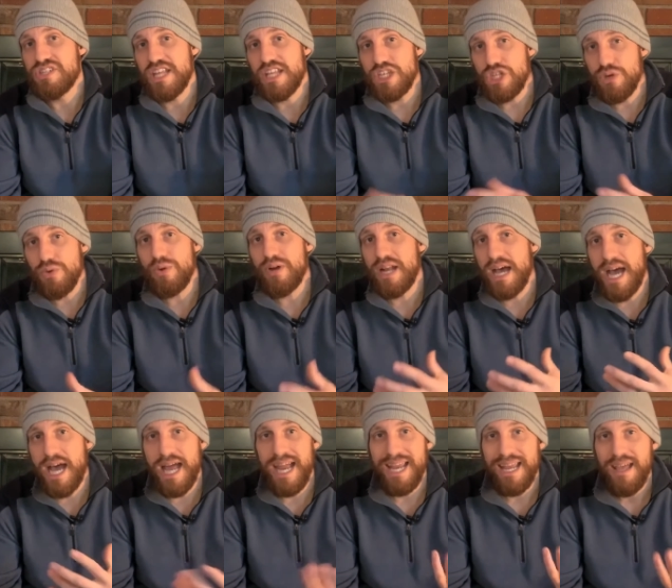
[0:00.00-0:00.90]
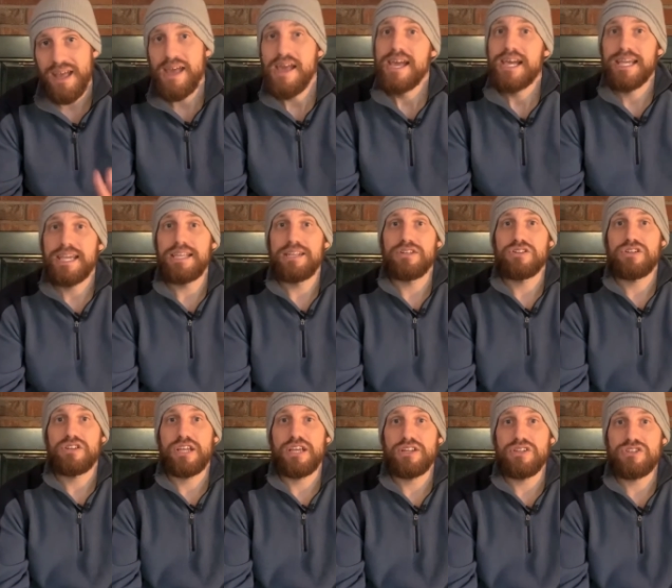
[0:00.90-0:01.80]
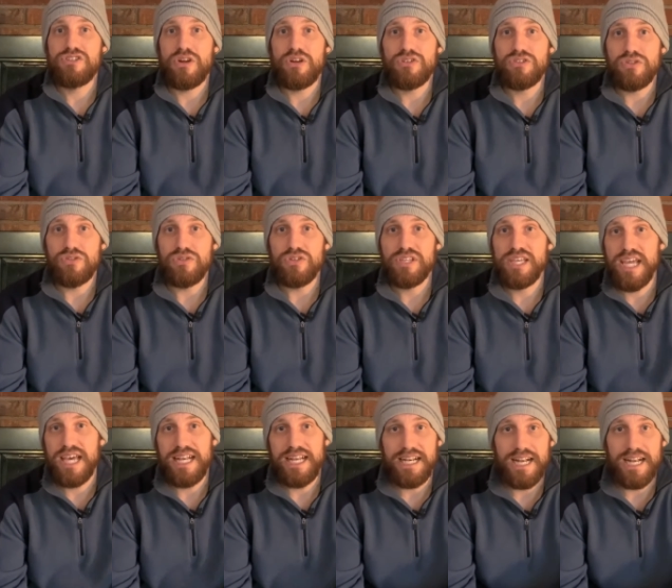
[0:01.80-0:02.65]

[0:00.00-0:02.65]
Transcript: that you and I can can start to look at.